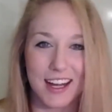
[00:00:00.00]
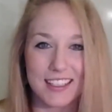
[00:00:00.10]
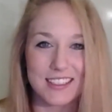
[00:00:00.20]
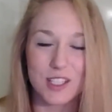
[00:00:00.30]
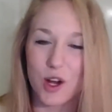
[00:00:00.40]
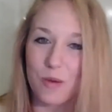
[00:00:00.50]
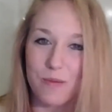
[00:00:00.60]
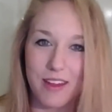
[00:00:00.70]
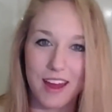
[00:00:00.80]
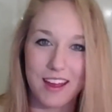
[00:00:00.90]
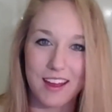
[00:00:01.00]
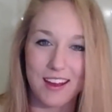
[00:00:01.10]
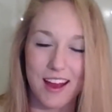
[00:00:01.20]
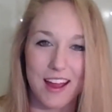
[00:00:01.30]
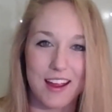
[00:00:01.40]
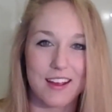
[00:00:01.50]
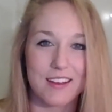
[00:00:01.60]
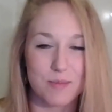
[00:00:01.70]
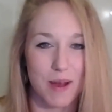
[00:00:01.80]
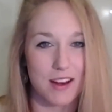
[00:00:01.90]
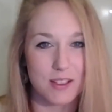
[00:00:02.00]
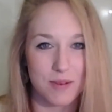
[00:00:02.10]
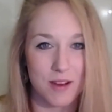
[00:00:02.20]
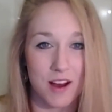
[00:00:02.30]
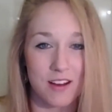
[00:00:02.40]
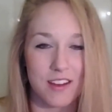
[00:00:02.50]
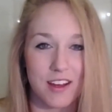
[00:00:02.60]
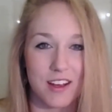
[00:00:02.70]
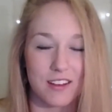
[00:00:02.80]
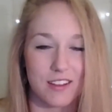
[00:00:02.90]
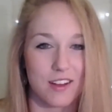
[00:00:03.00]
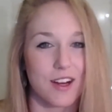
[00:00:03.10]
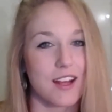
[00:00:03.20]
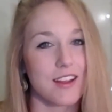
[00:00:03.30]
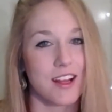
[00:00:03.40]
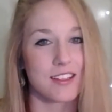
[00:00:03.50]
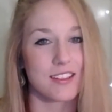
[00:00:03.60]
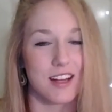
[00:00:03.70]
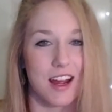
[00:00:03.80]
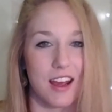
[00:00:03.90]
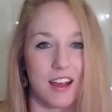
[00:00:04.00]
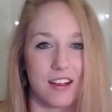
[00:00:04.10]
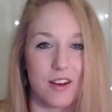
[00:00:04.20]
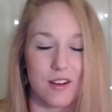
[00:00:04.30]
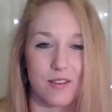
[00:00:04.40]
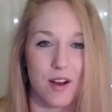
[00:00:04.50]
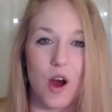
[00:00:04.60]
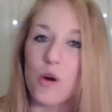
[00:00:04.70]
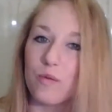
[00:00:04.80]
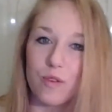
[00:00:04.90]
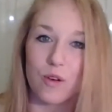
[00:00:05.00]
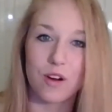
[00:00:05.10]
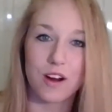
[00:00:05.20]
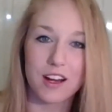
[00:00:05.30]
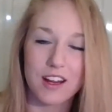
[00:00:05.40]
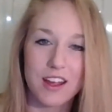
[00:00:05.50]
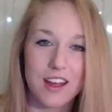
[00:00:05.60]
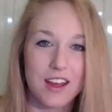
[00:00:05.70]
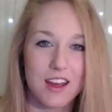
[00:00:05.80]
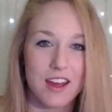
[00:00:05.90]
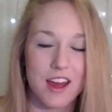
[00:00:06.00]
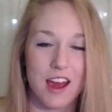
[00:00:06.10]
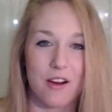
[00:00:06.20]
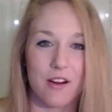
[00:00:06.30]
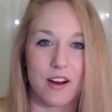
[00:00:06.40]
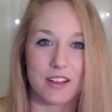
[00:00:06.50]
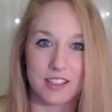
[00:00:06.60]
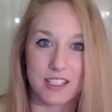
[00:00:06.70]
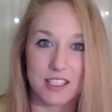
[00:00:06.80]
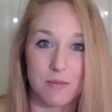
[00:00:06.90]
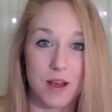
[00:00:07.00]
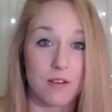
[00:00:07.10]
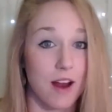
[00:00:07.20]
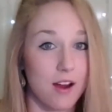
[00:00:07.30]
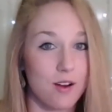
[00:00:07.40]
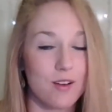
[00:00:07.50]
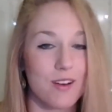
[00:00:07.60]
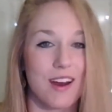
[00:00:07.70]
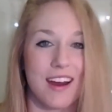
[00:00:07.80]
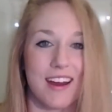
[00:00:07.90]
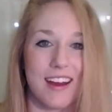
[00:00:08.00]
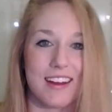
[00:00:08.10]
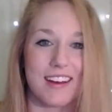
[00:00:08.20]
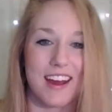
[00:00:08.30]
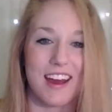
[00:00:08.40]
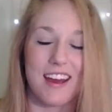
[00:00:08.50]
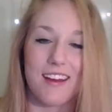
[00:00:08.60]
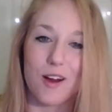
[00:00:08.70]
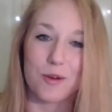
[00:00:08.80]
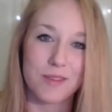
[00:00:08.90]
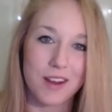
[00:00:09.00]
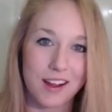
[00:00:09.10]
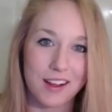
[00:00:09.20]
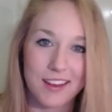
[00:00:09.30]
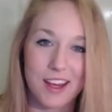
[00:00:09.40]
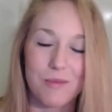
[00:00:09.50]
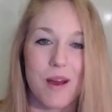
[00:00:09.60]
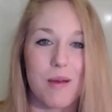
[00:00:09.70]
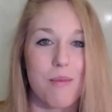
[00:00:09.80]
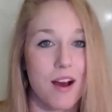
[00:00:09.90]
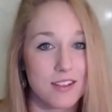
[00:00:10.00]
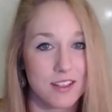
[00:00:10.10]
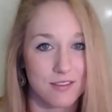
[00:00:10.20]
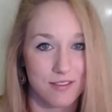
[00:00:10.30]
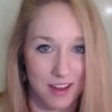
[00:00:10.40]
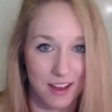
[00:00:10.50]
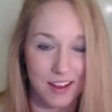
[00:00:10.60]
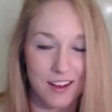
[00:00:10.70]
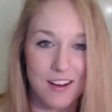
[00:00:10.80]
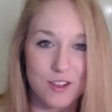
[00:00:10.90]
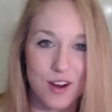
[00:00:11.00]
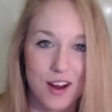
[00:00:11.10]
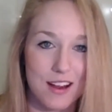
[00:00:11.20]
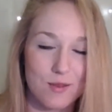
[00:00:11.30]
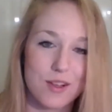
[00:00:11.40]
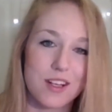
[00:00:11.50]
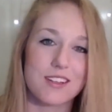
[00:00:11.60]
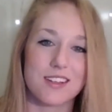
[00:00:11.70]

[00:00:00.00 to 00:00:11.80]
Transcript: just hope that I aspire to be all the great things that I hope for, or at least I'm en route, and hope that I keep my positive thinking on track, which